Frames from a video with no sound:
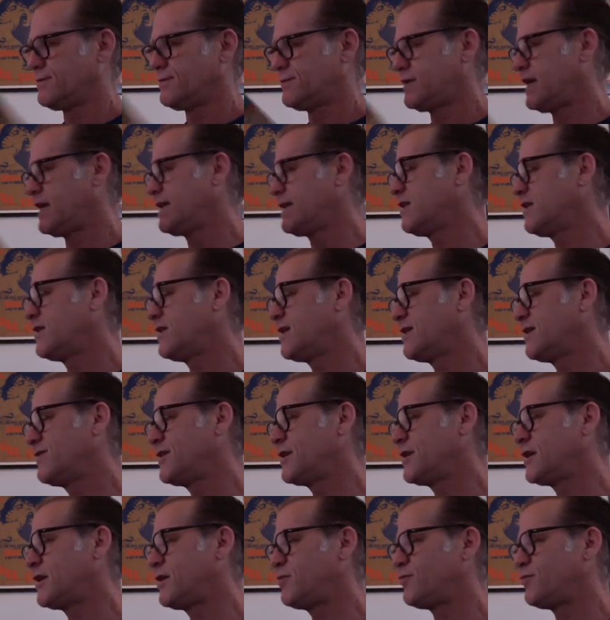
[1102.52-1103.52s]
and love it
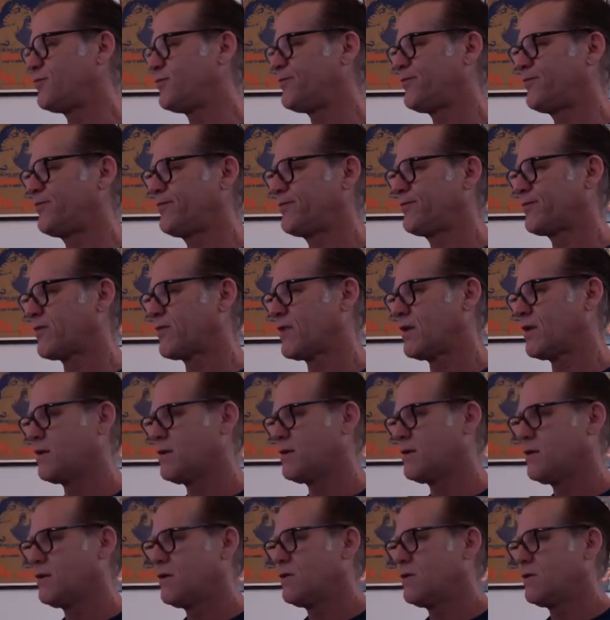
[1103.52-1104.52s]
up.
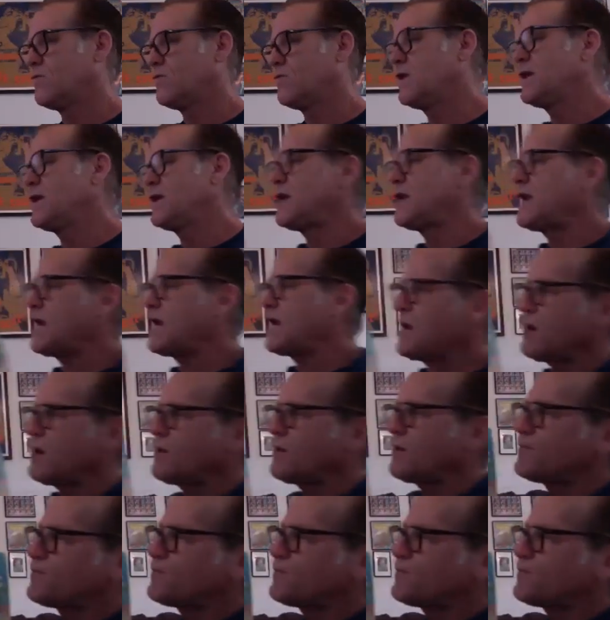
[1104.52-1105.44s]
One day,